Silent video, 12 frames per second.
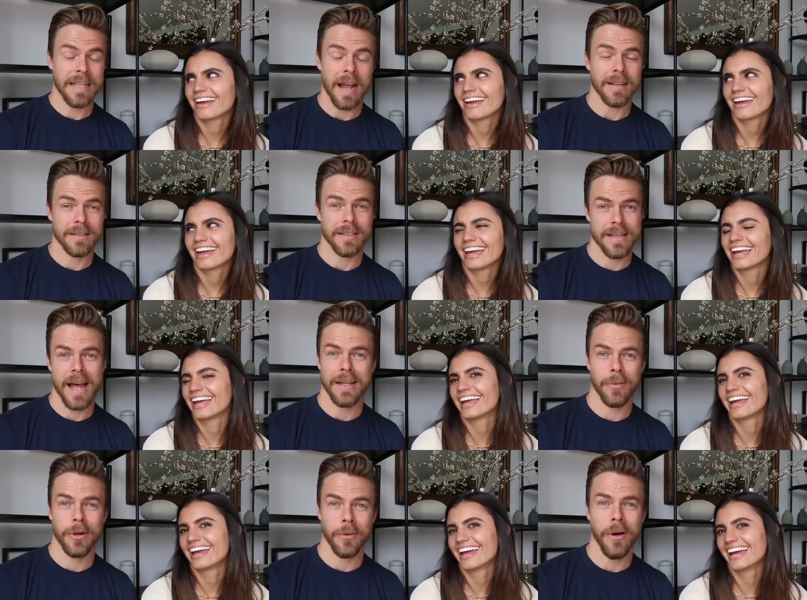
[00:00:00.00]
Speaker 1: That's
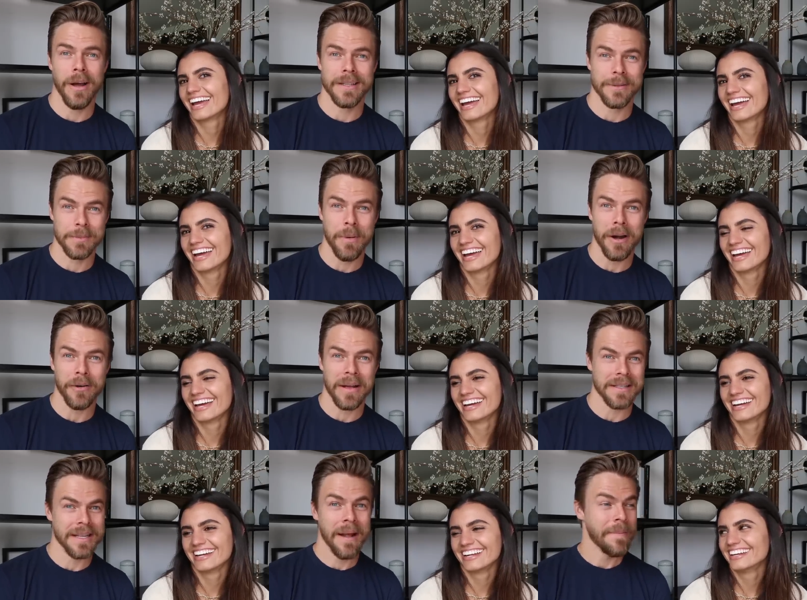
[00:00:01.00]
exactly what it was. It was pottery
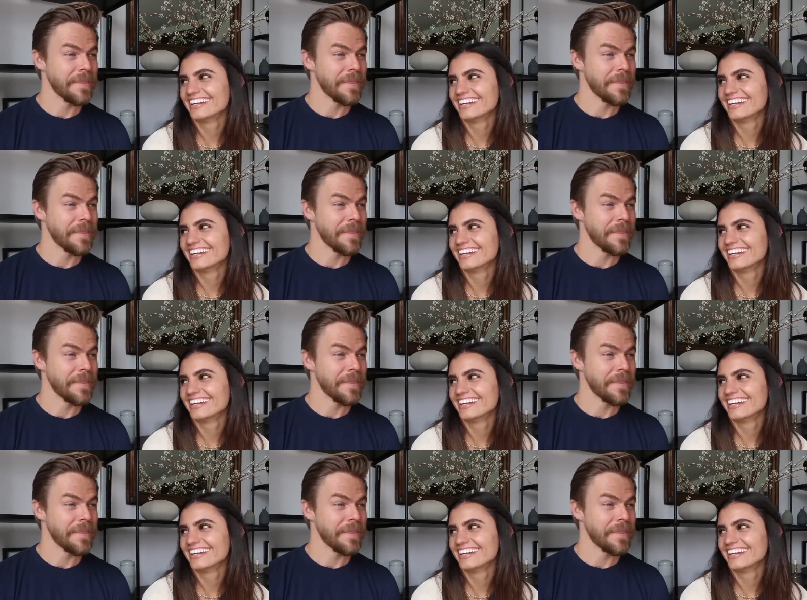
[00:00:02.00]
classes.